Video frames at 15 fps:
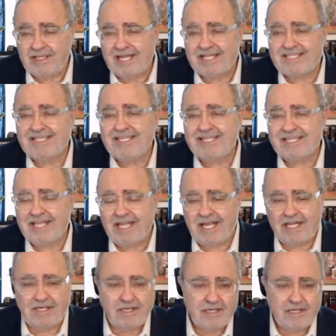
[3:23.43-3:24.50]
That's
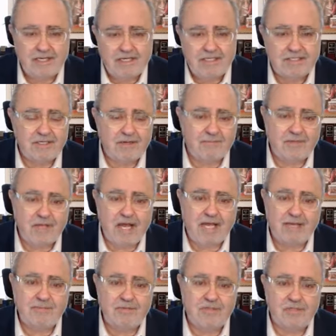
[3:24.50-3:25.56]
intent,
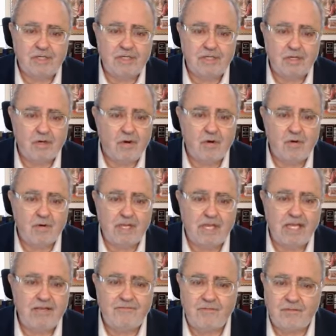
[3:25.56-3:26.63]
sometimes called
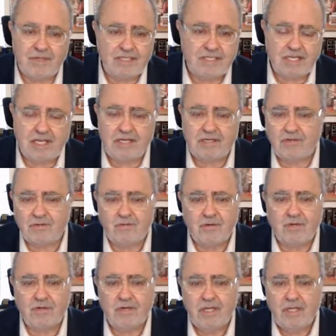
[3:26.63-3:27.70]
evil intent
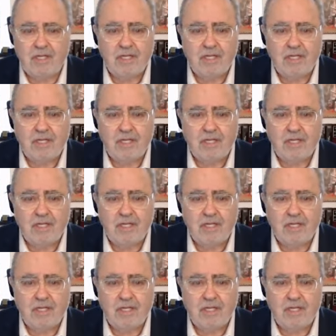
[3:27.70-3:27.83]
or